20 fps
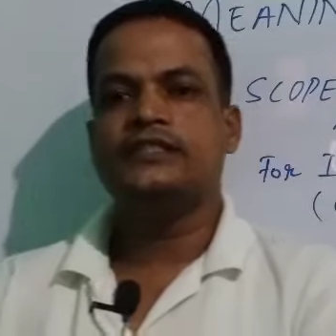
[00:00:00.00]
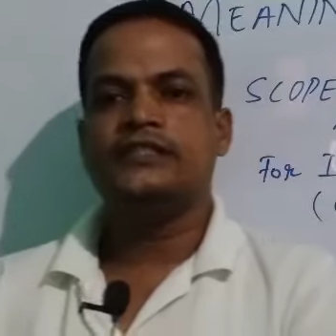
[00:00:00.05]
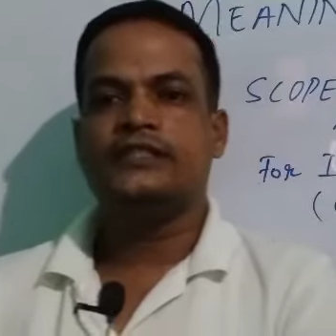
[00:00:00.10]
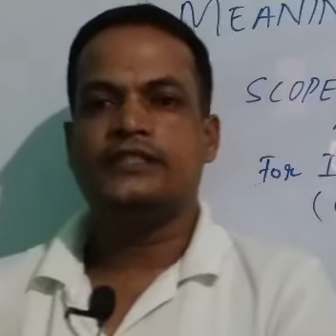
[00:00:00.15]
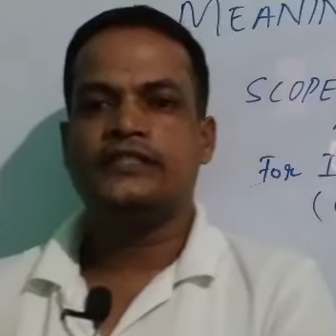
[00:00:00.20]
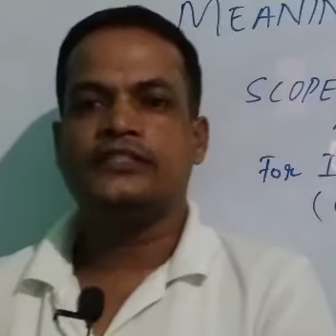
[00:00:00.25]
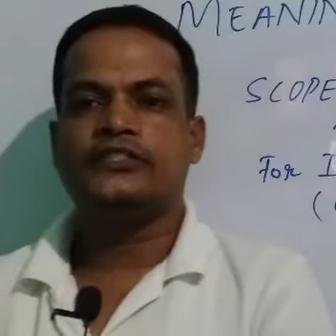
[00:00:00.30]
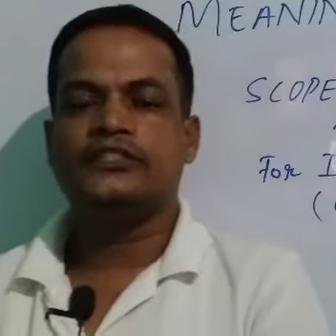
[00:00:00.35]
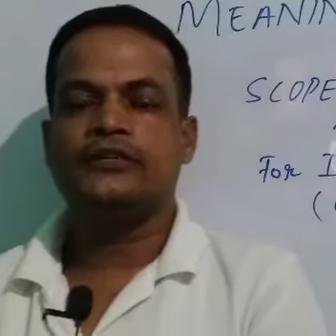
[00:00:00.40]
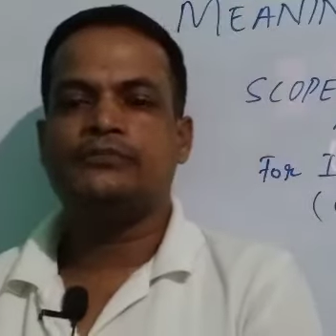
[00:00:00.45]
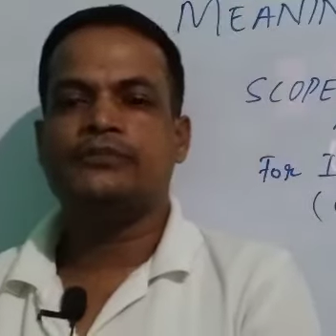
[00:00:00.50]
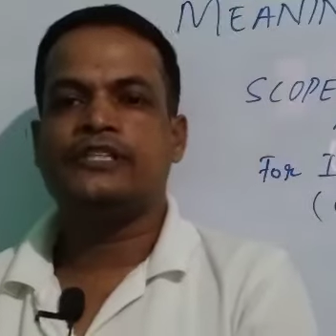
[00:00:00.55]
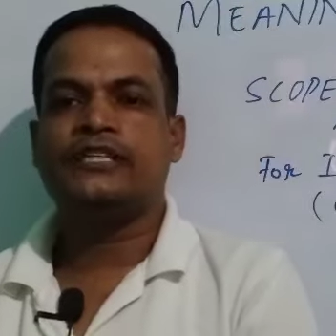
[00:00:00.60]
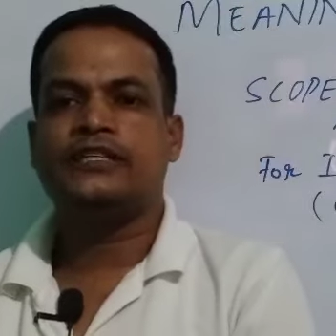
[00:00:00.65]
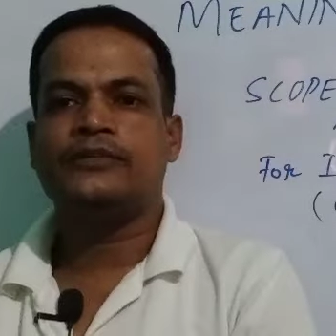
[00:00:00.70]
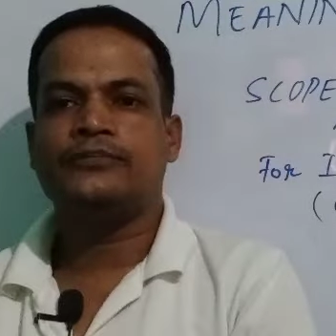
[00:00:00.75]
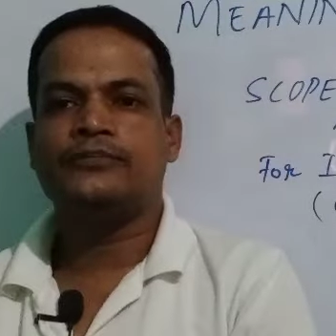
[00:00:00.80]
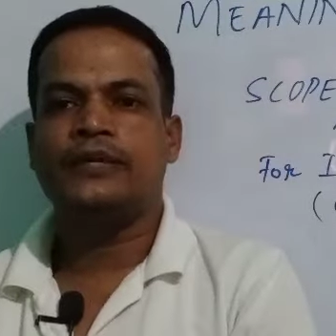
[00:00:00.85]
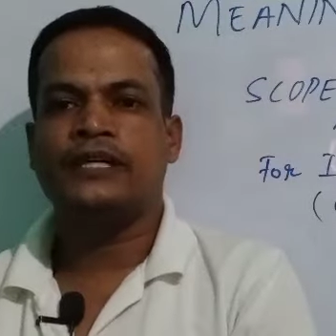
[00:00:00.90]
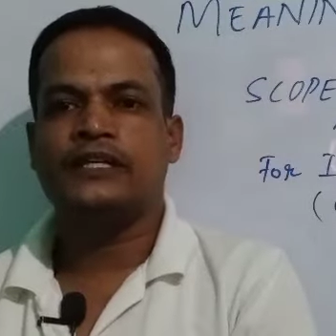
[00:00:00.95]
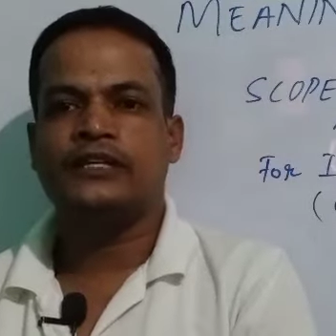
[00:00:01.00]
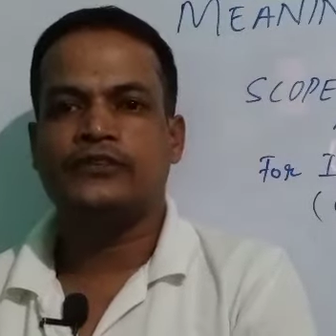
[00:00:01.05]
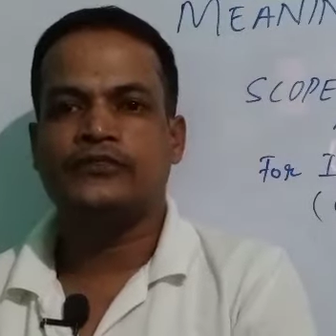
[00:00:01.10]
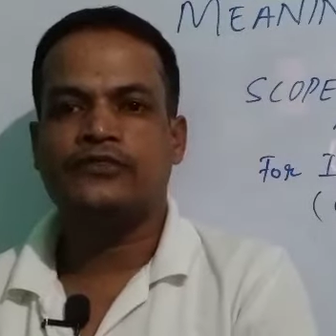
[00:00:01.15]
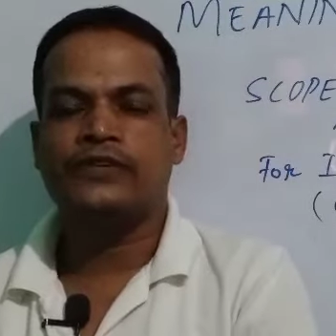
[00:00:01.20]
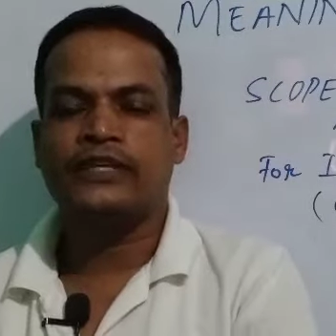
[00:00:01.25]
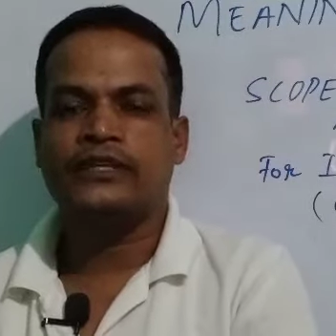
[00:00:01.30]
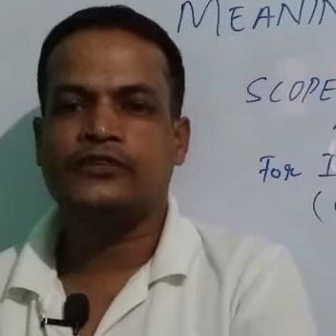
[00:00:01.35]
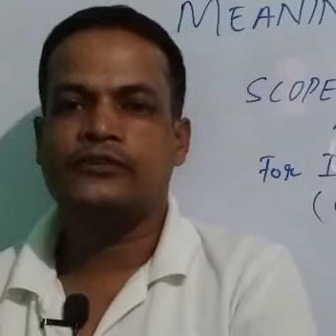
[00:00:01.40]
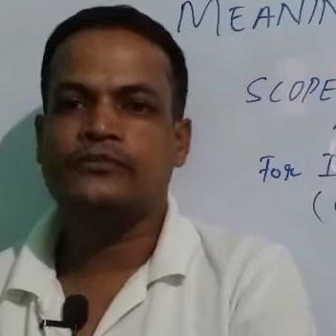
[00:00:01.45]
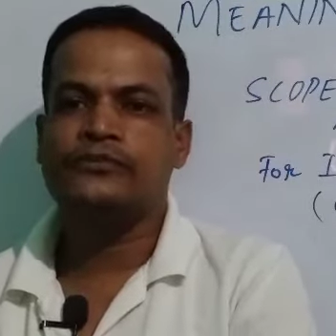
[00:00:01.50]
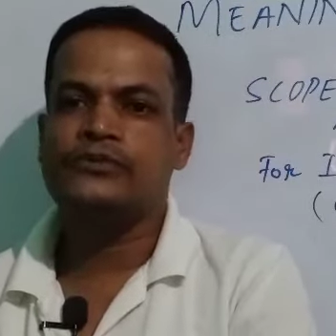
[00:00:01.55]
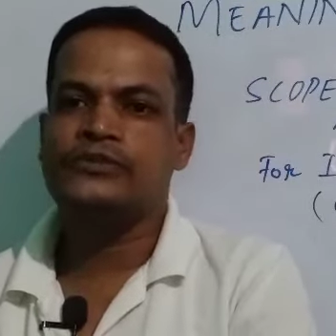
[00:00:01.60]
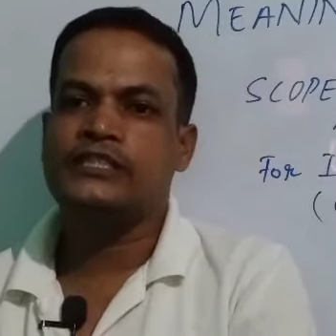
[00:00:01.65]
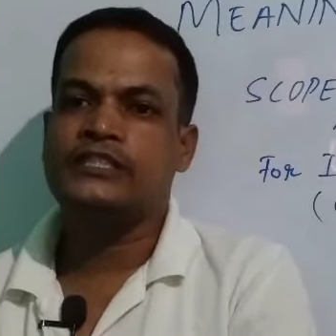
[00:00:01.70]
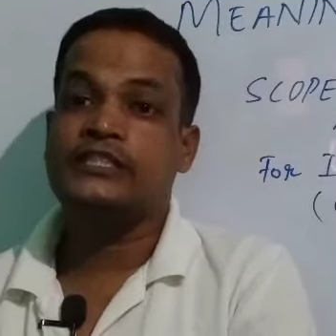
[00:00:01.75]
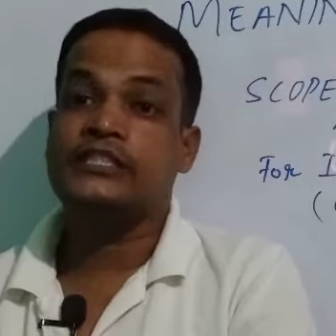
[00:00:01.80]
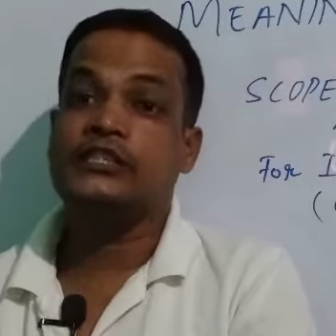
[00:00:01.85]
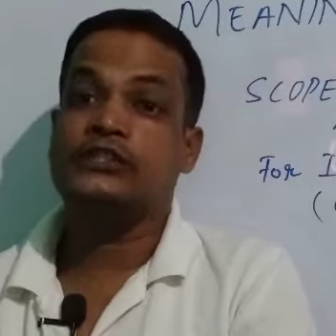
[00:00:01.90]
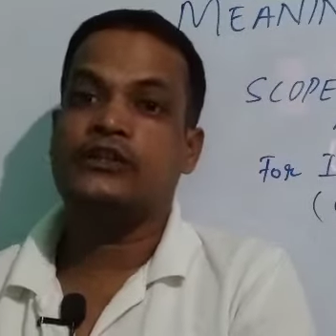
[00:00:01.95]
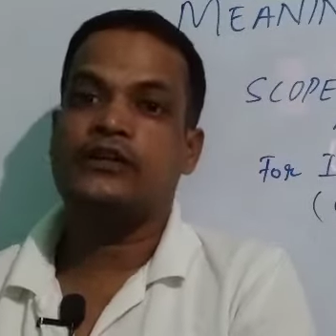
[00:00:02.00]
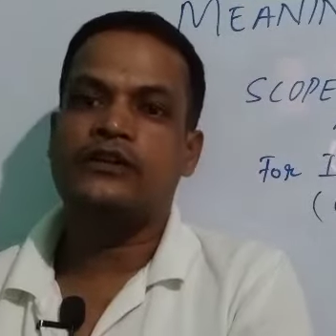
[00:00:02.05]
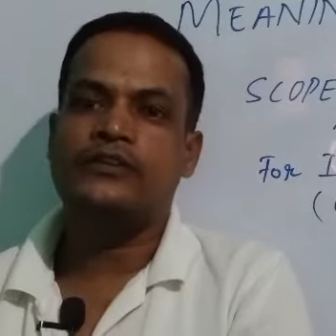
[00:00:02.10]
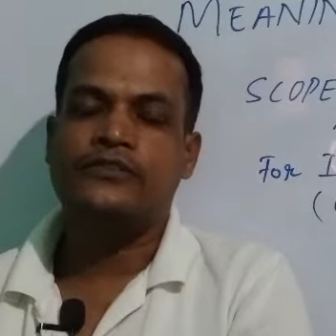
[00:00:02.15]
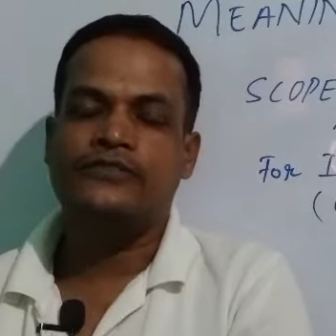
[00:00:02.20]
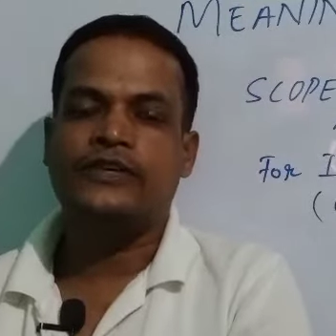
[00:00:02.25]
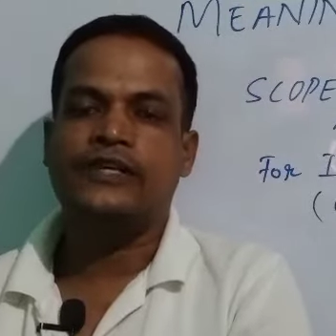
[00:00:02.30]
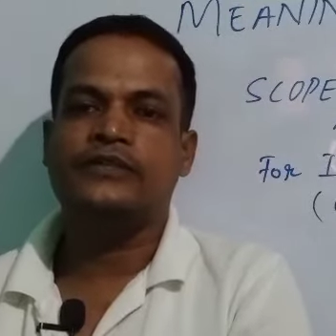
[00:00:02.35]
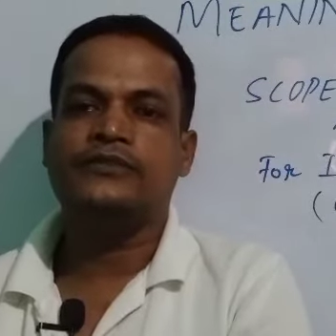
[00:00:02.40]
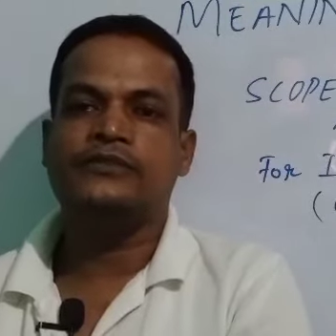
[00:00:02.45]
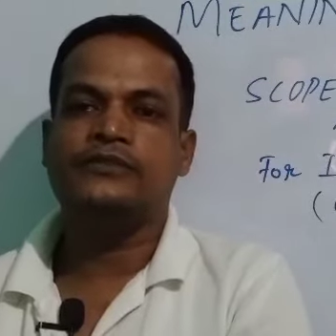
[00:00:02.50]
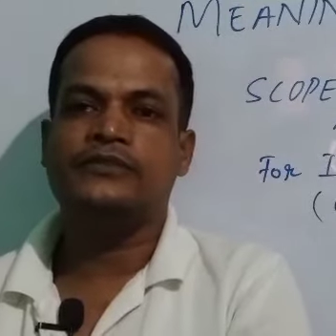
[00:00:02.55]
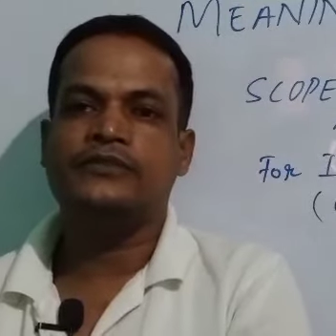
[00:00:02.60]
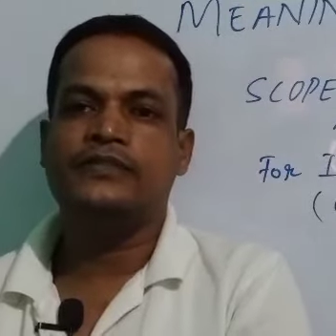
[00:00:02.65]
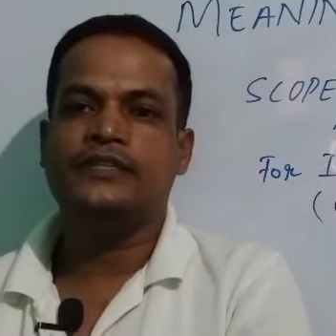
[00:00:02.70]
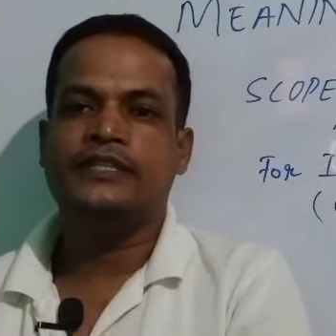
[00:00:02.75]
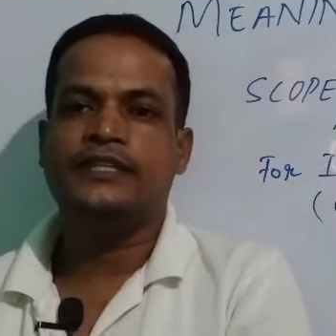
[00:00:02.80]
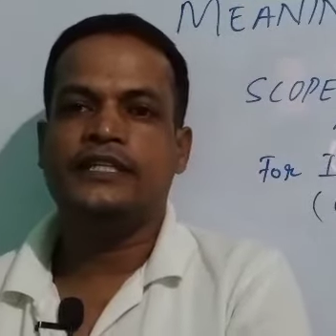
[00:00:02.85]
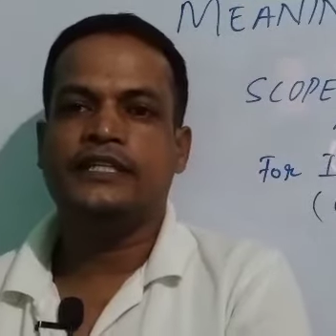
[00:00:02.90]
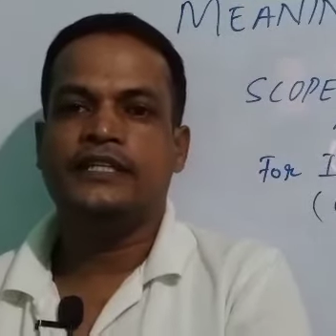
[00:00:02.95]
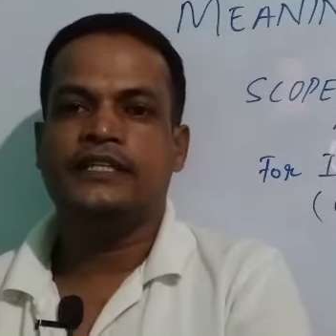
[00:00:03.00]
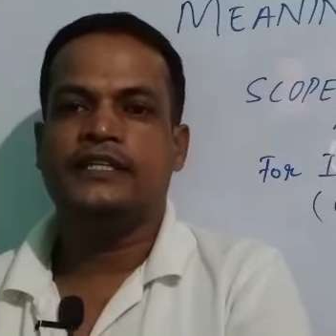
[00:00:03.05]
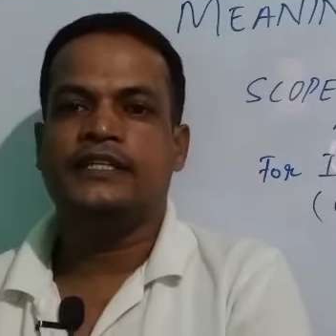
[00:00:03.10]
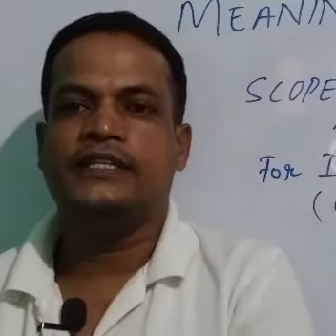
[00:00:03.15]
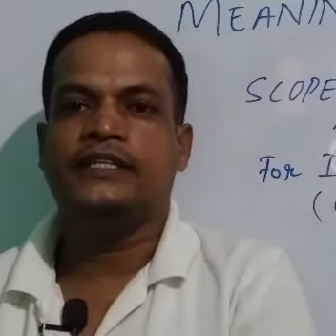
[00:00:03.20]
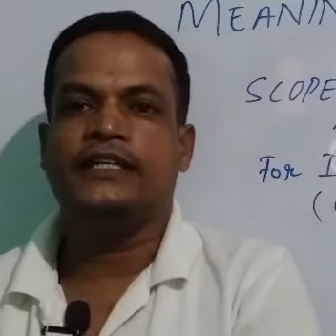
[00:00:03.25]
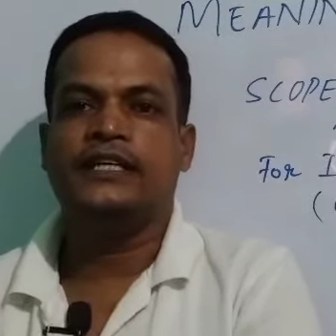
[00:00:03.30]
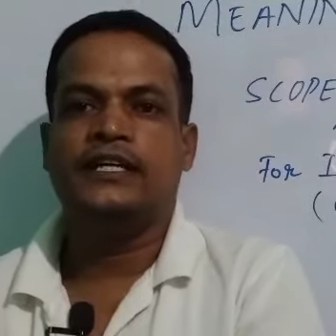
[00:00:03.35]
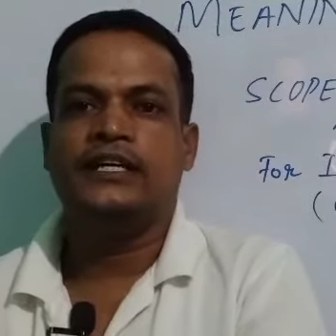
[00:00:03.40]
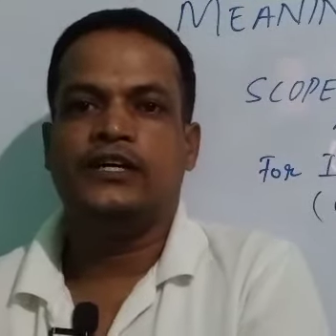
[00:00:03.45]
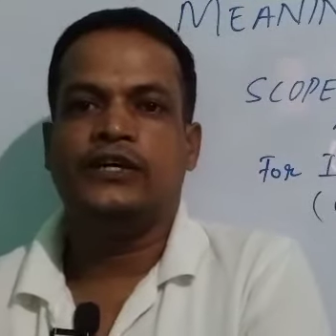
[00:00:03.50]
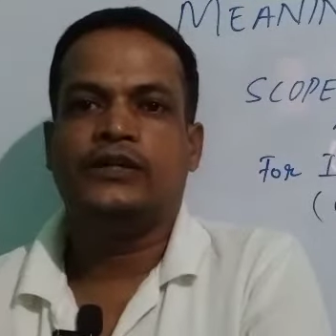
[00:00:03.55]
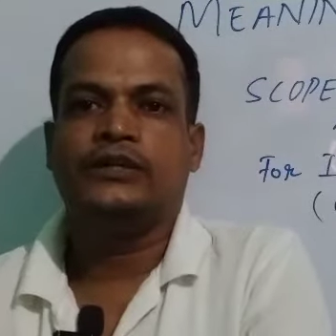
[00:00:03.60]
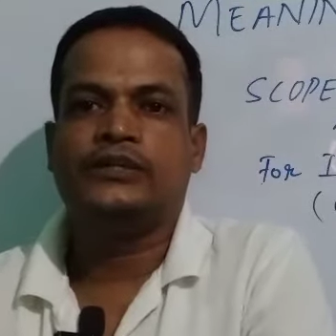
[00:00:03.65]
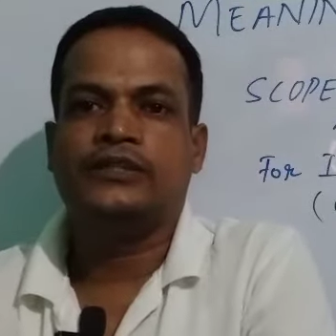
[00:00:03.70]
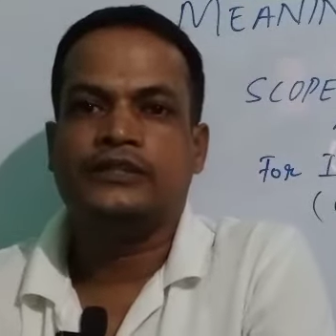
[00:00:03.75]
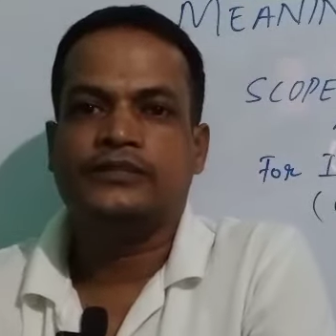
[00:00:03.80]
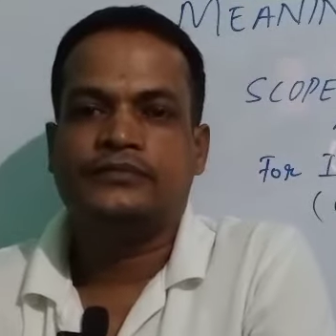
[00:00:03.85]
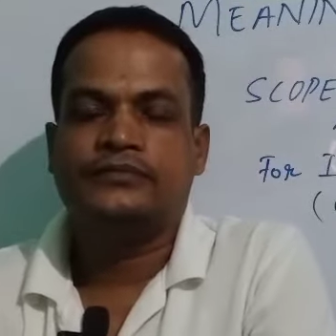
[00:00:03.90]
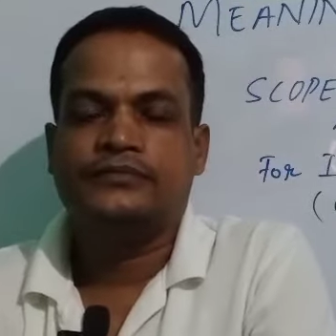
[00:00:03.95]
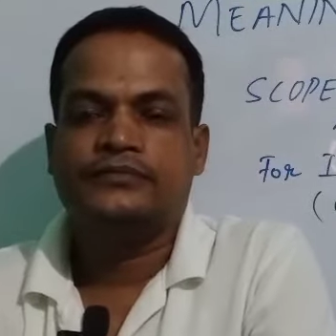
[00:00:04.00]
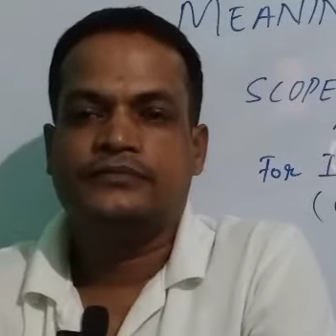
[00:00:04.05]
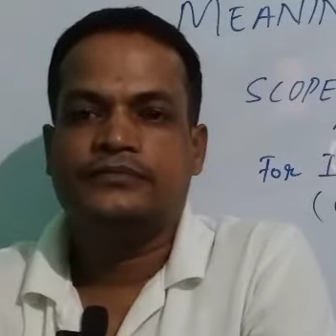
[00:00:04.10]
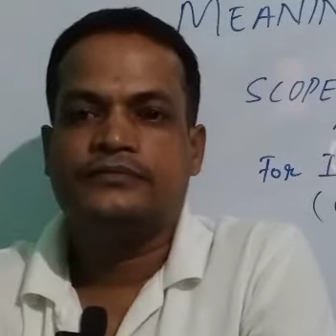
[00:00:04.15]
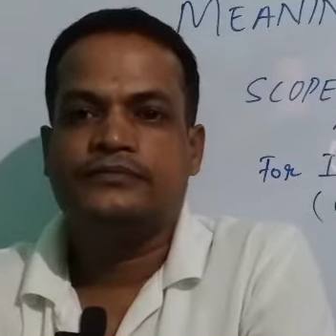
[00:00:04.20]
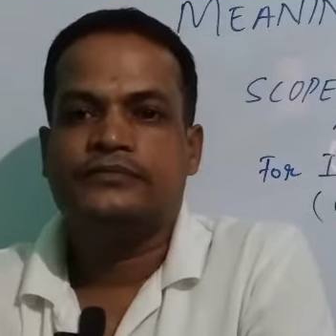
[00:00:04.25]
in the subject matter of anthropology, is not found in other